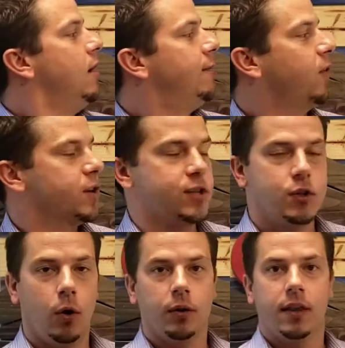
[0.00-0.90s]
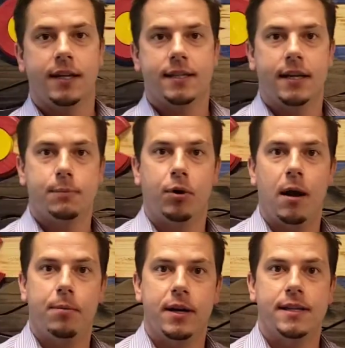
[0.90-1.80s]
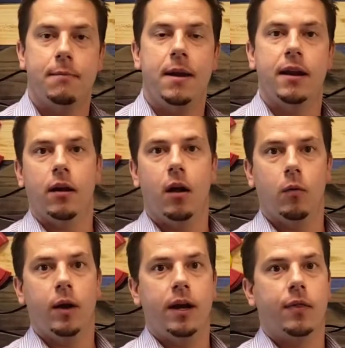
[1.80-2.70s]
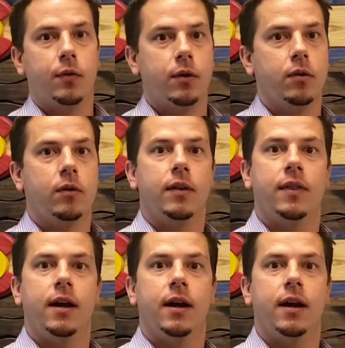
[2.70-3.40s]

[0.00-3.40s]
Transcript: For sold listings, properties that made it all the way through